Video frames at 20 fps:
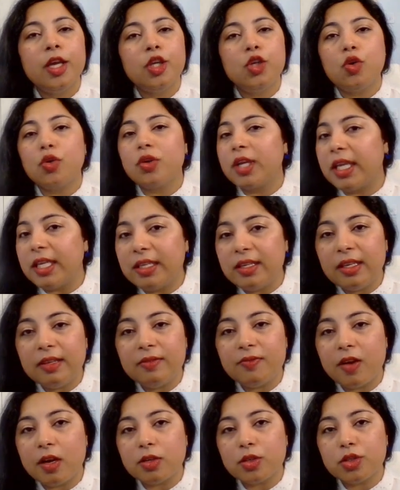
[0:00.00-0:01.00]
your kidney
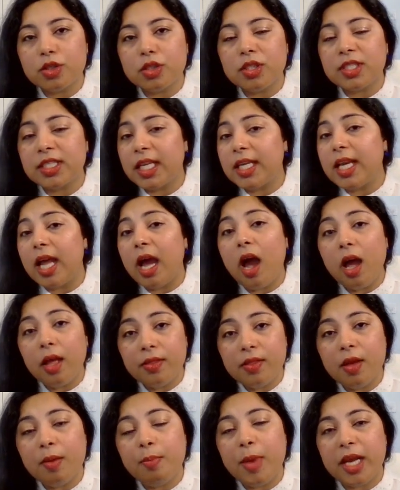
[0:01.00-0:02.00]
functions, and
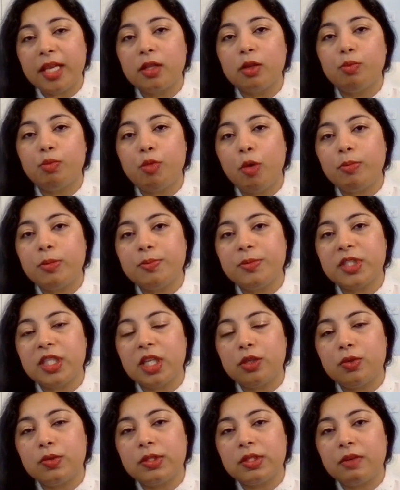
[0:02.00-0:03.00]
other medical problems
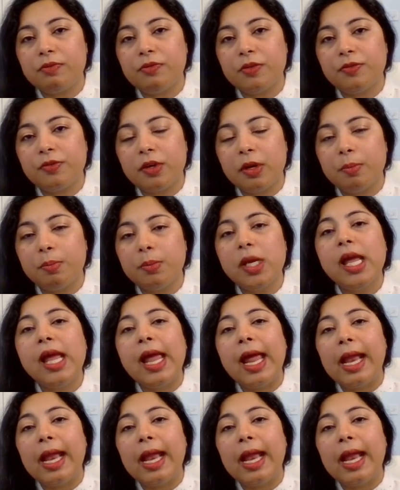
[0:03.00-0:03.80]
that you suffer from,